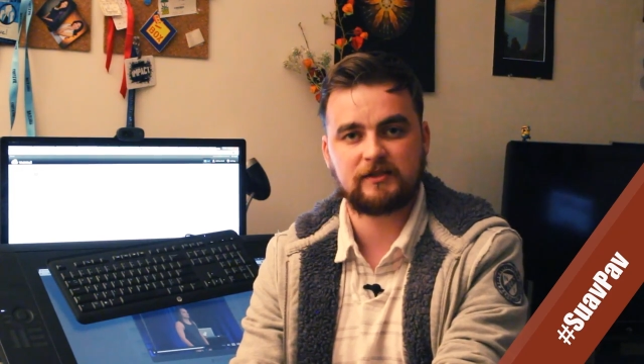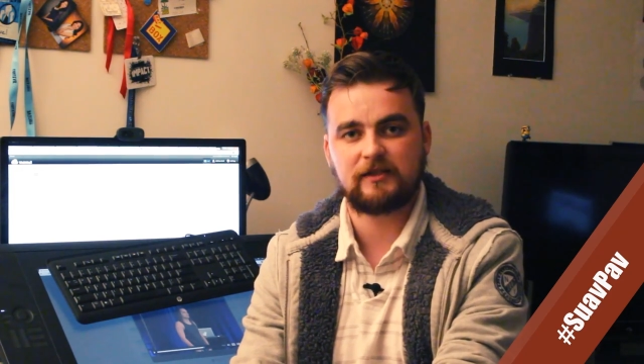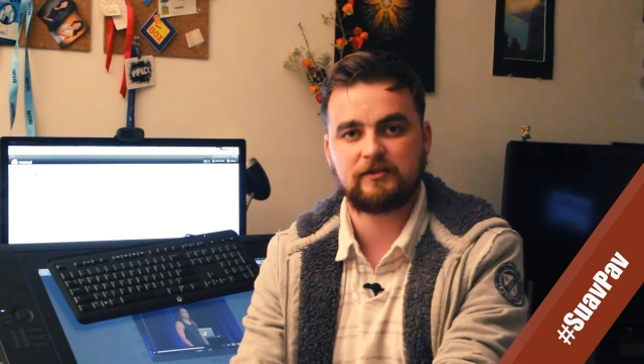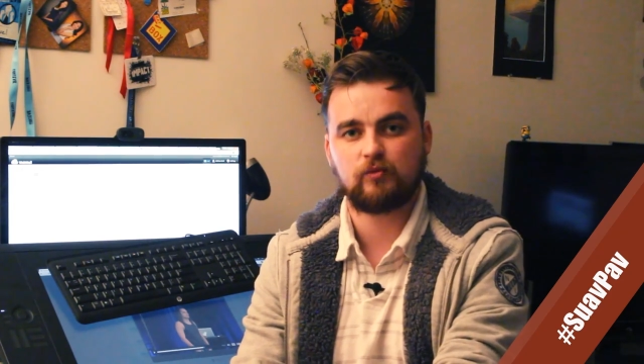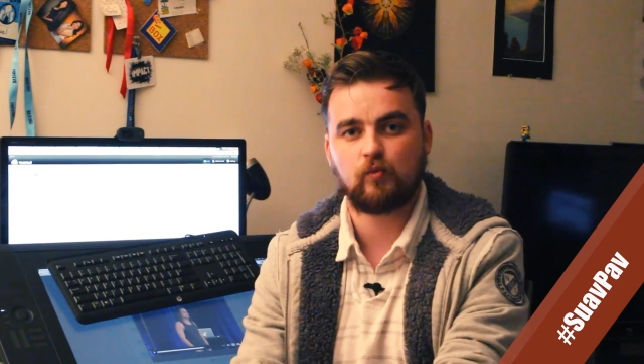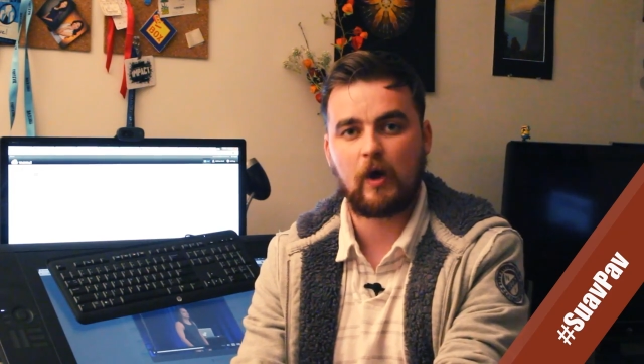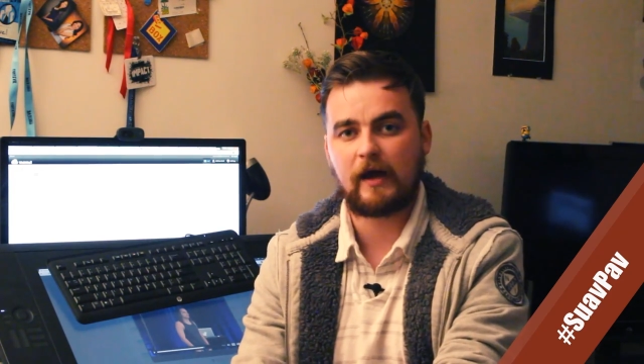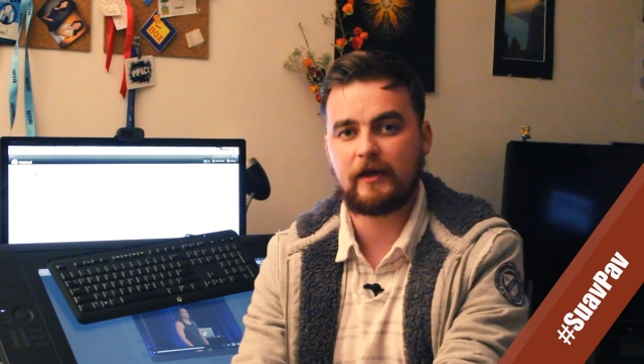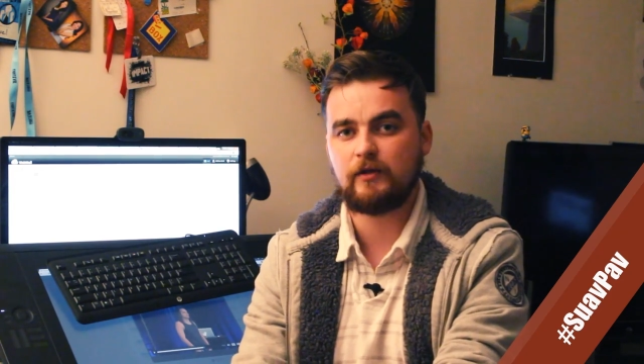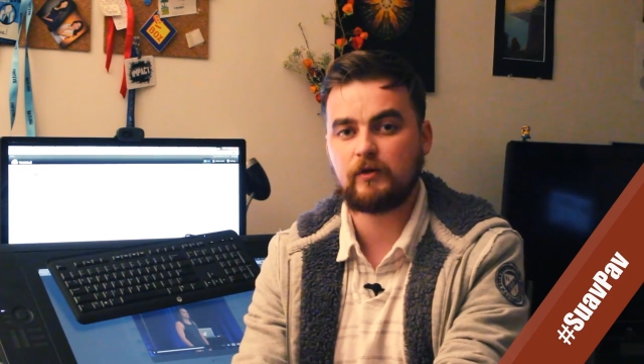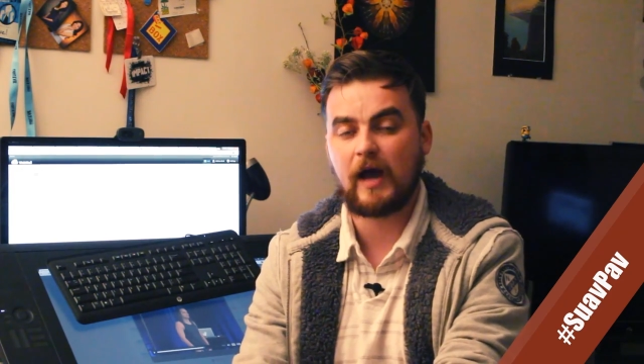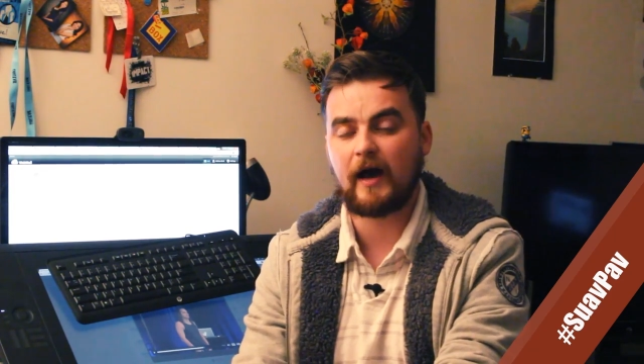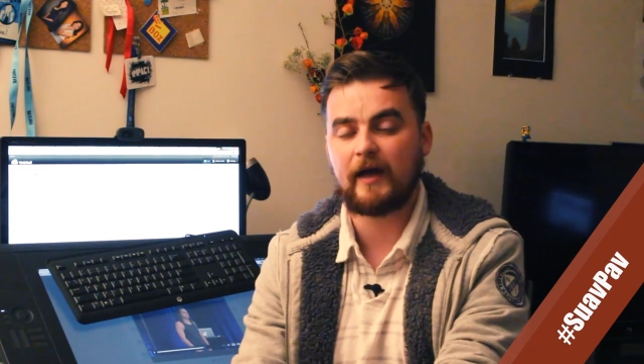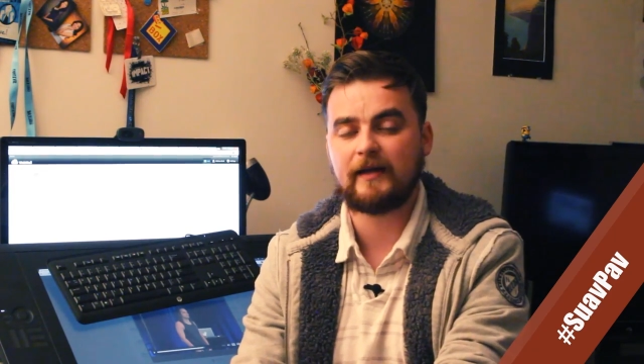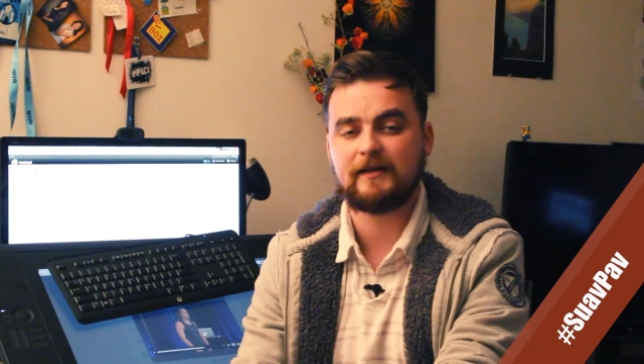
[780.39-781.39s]
That's why you
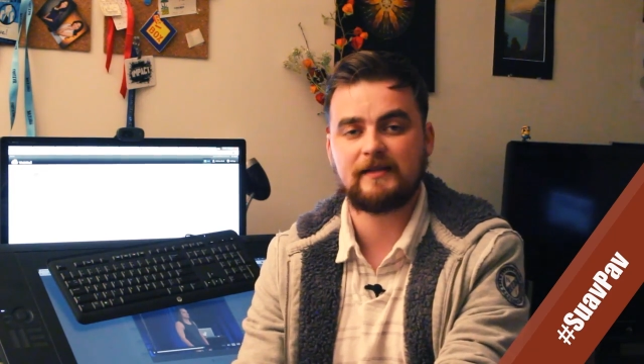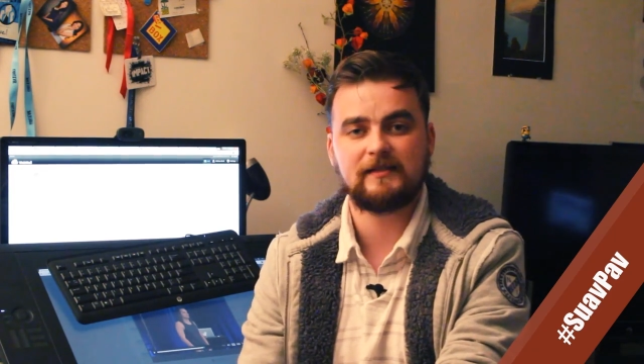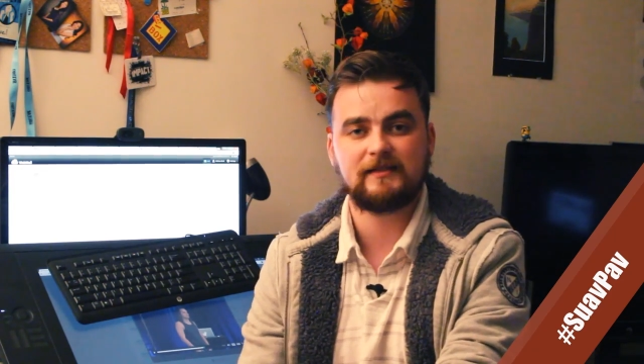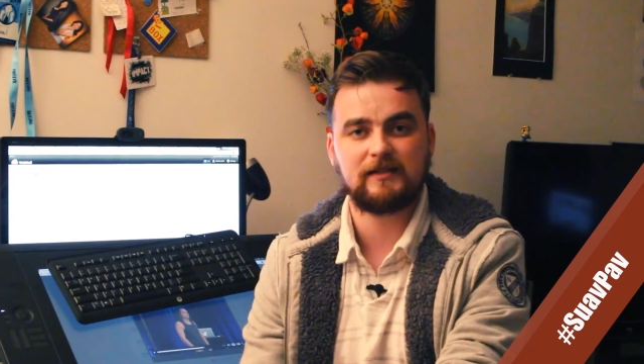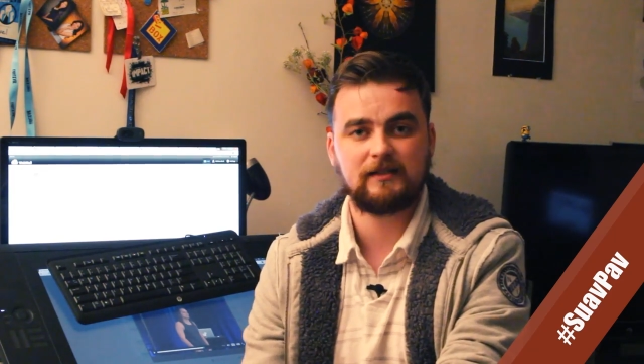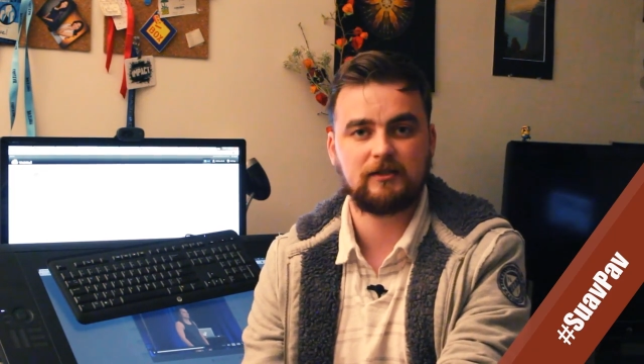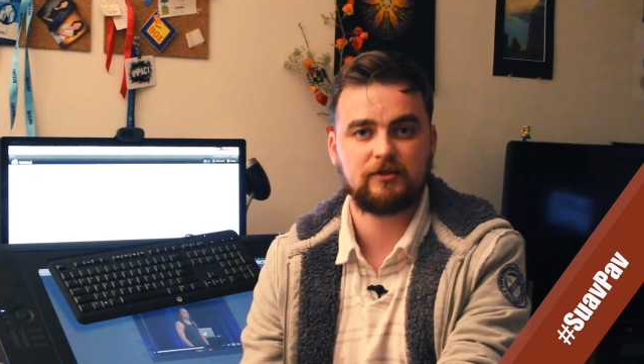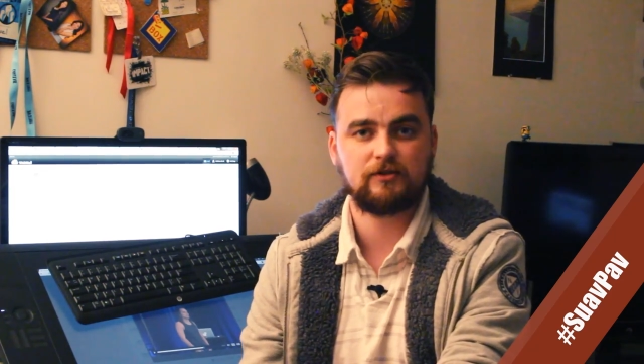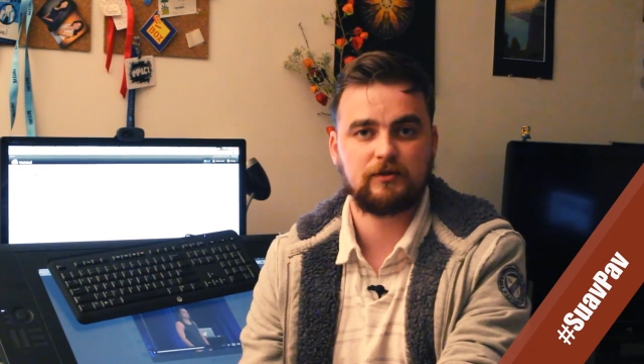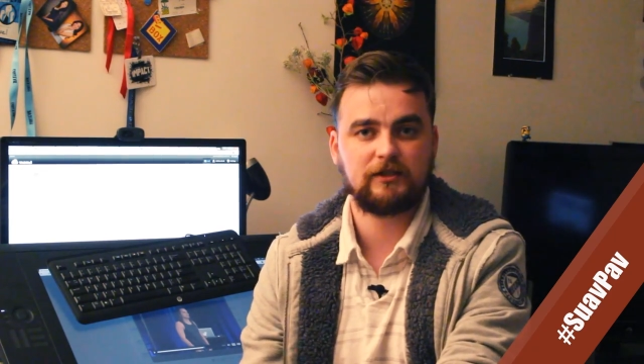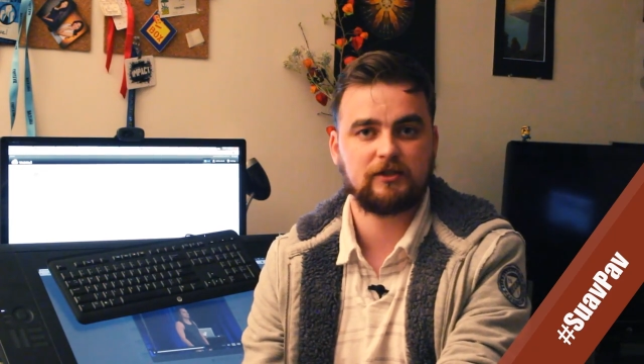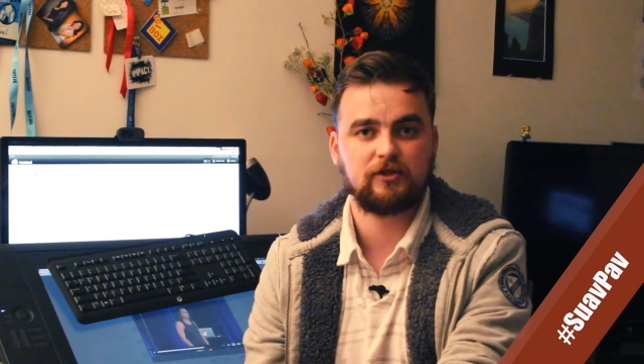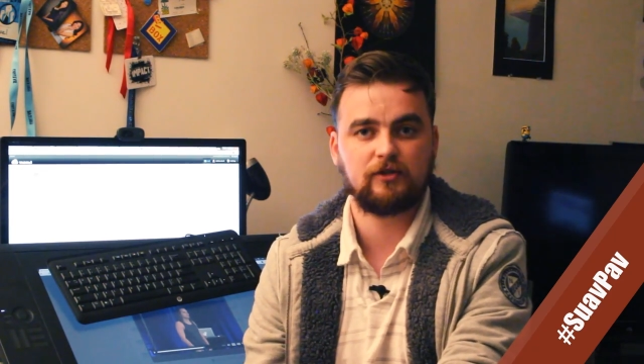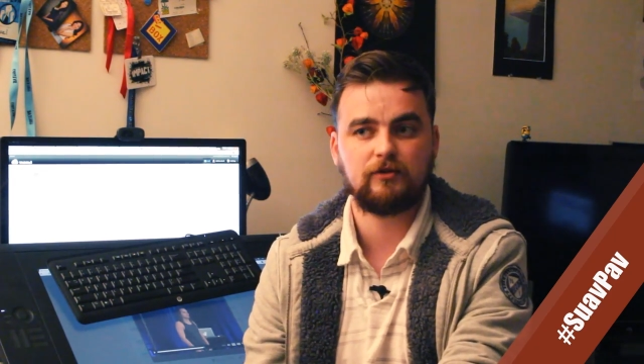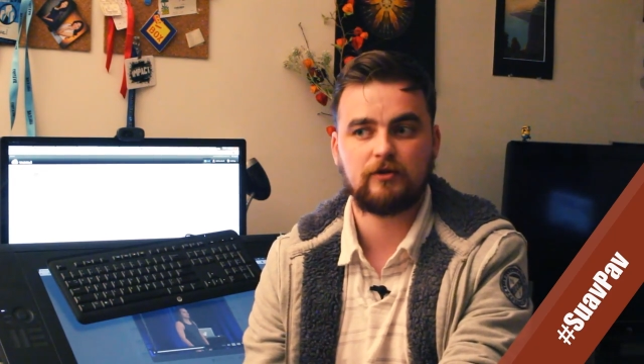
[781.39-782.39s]
got into this industry,
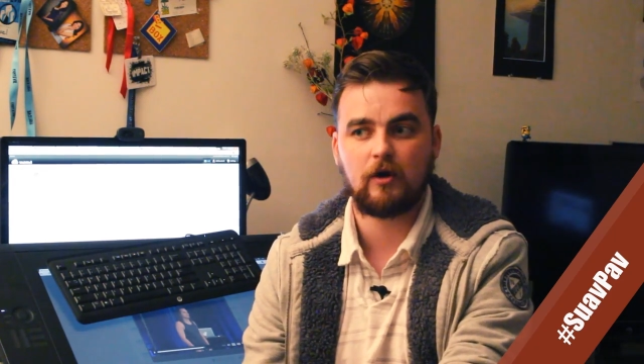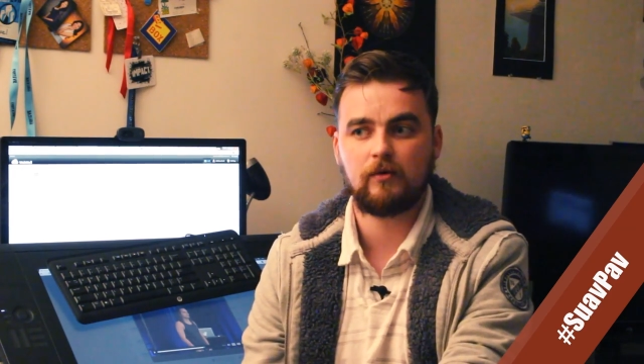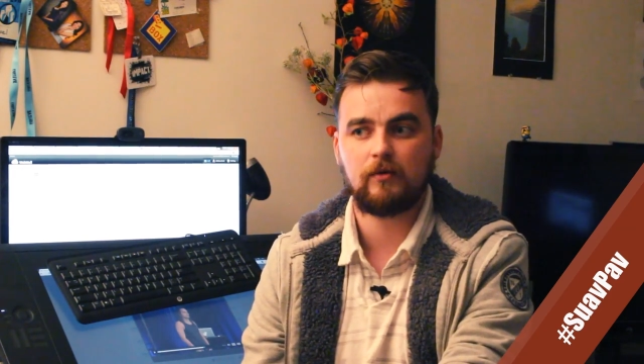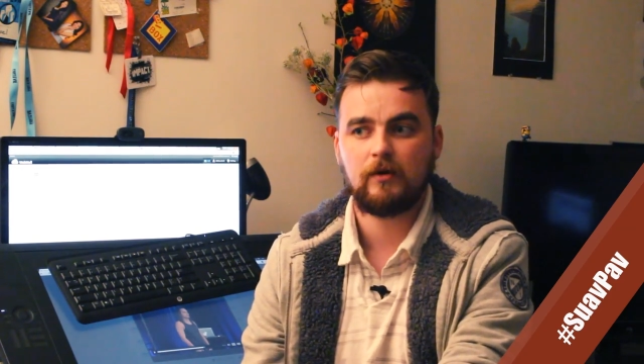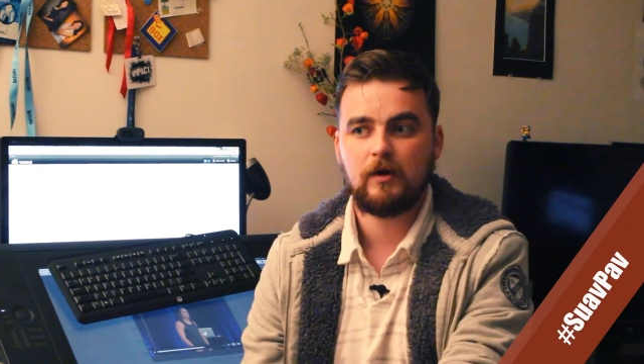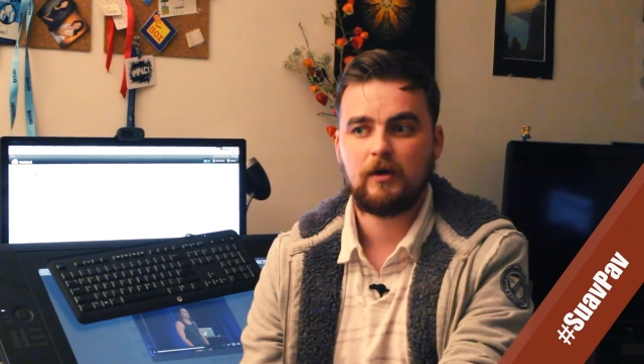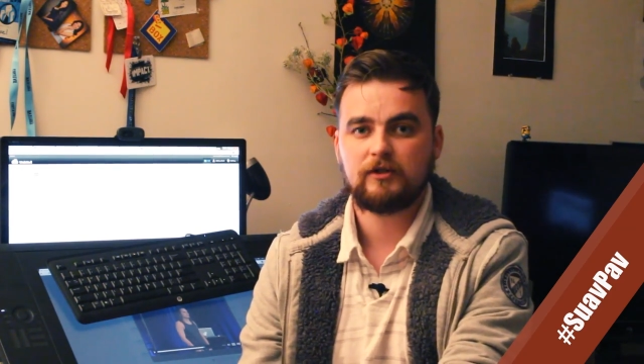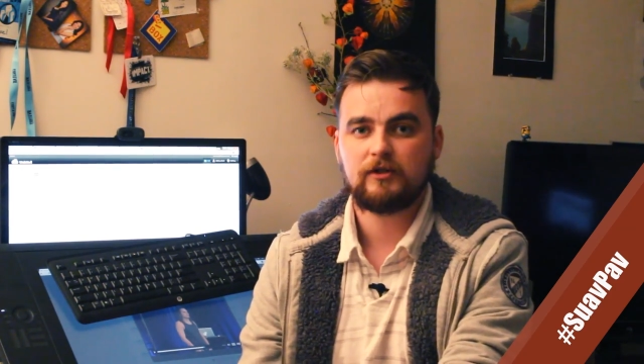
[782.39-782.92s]
is so you